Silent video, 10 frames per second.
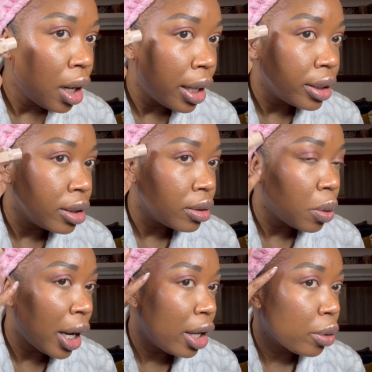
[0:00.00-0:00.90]
And then
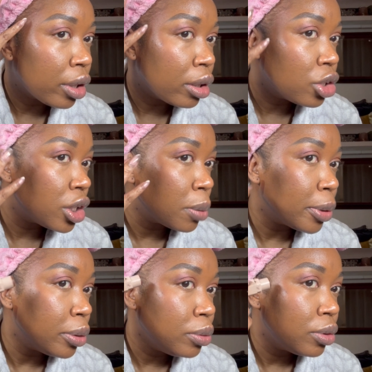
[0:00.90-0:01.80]
I look at the
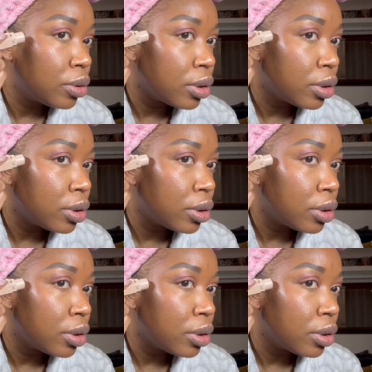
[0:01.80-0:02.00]
cheekbones